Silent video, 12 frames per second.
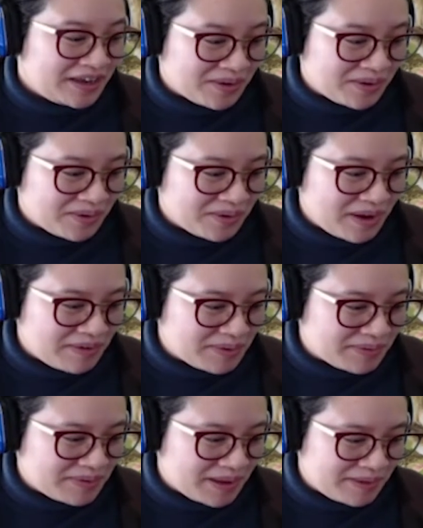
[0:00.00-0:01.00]

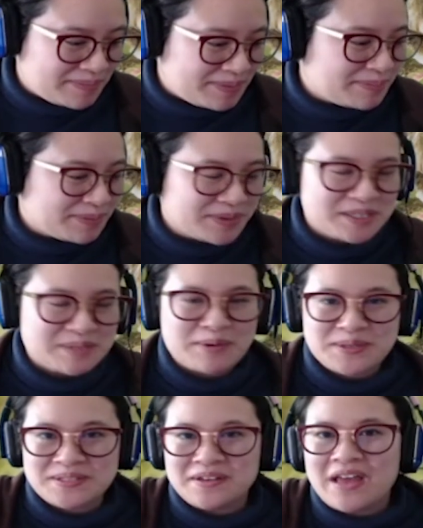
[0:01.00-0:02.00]
everyone like people's
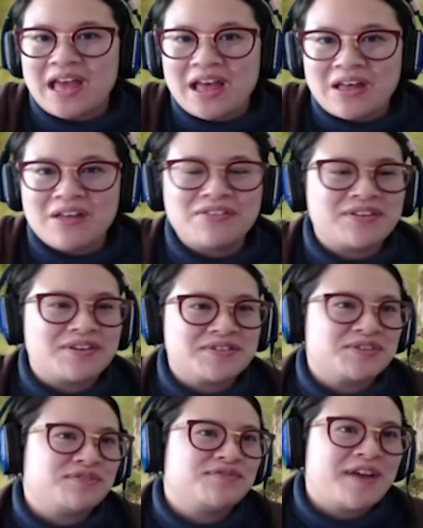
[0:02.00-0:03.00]
personal health and
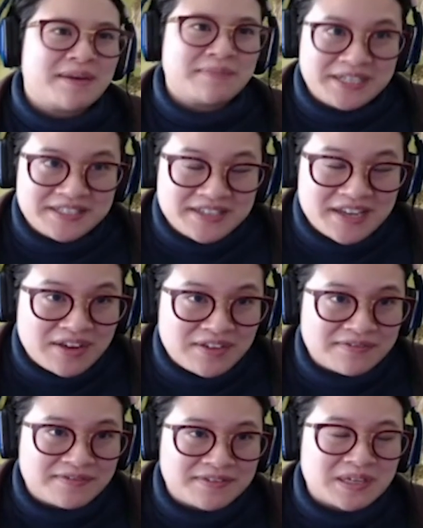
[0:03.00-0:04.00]
also family stuff.